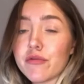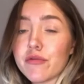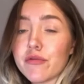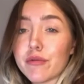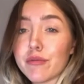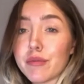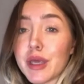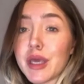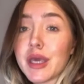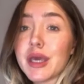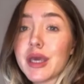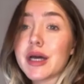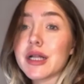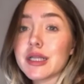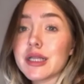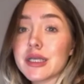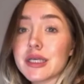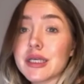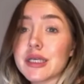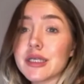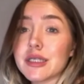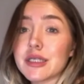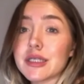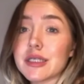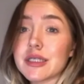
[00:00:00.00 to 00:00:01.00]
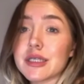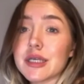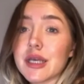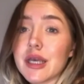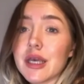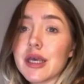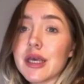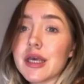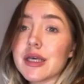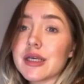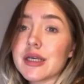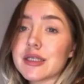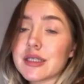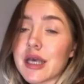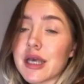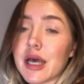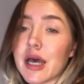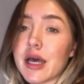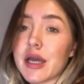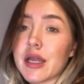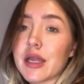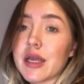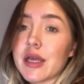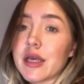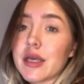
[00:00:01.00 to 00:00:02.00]
for me at least, is
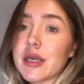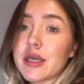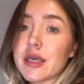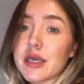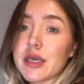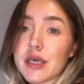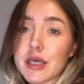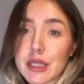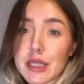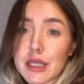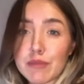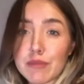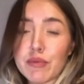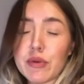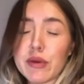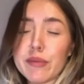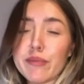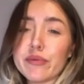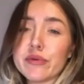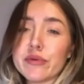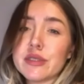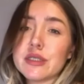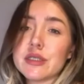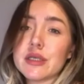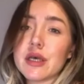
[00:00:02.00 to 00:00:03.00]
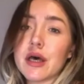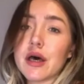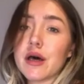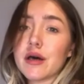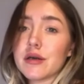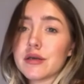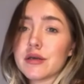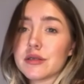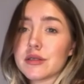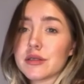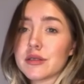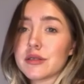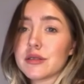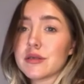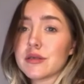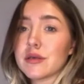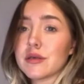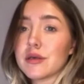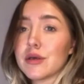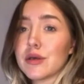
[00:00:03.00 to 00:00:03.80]
that killing people sucks.